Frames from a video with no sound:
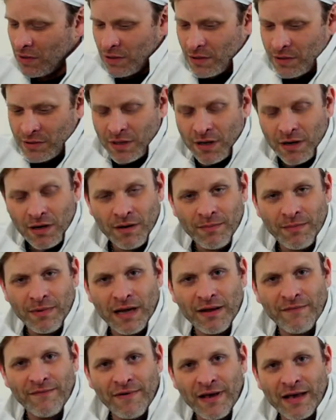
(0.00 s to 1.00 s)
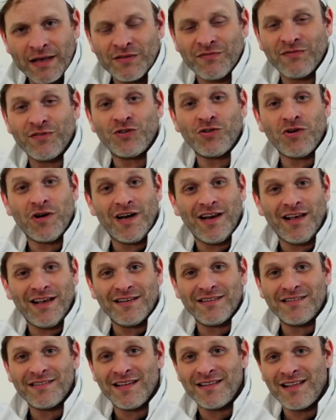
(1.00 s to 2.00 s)
you. So look, man, thanks for joining
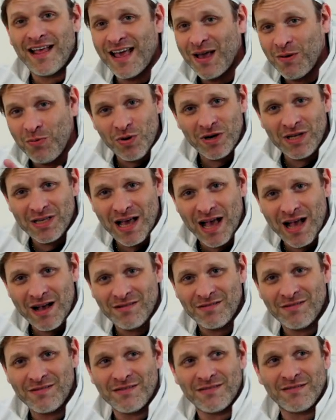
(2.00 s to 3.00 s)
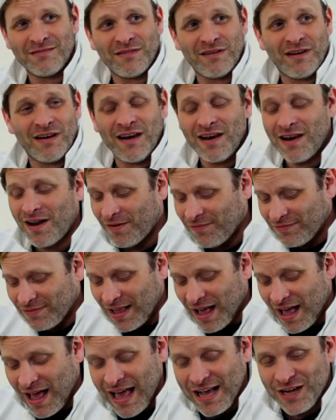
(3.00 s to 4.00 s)
us today at Woody's house. Loved
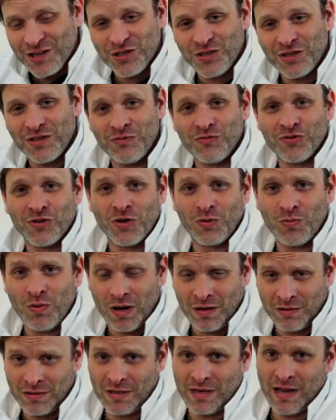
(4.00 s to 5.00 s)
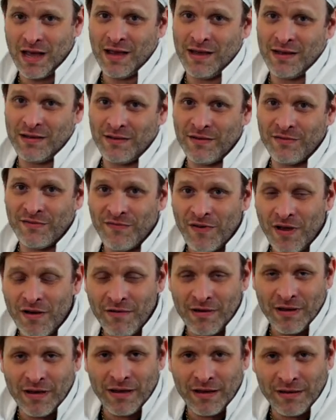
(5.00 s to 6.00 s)
that action. It was a good one today. It's
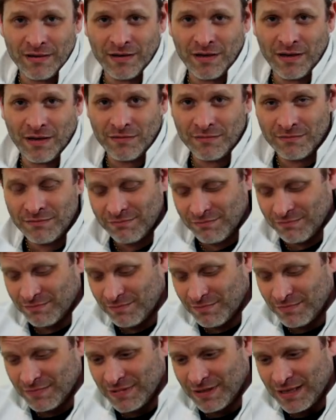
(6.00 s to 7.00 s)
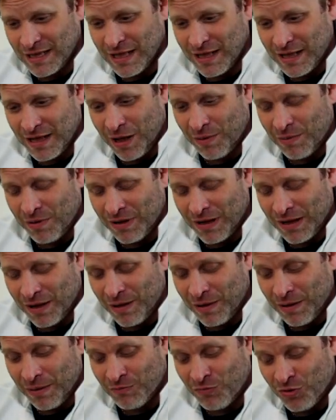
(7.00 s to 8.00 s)
very, you know, uh,
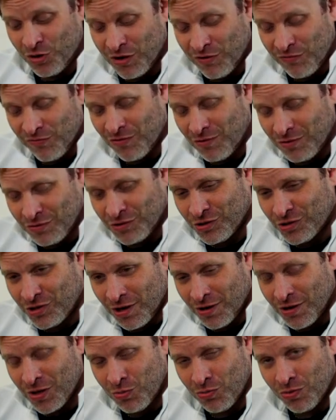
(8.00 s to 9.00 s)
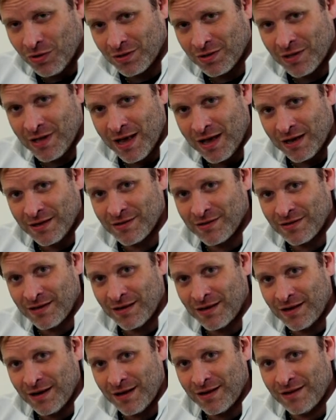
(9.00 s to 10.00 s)
I'm looking forward to showing you what's next
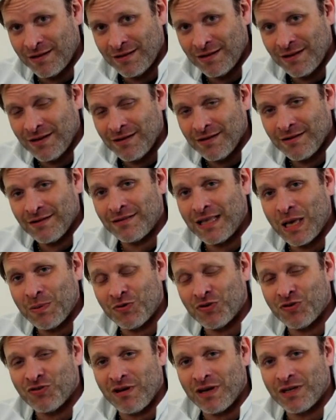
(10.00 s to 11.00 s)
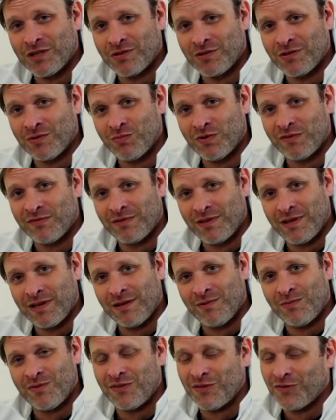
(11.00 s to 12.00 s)
in uh, the demonstration with
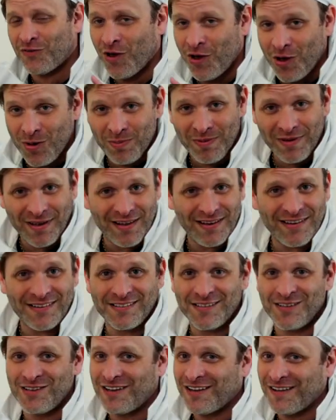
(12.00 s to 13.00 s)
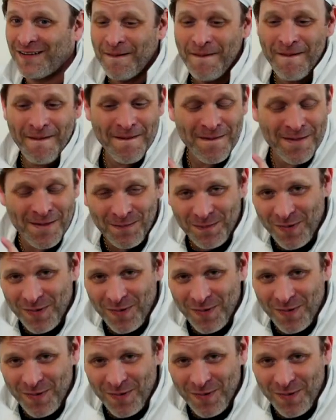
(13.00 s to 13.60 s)
the with the terpenes and the, the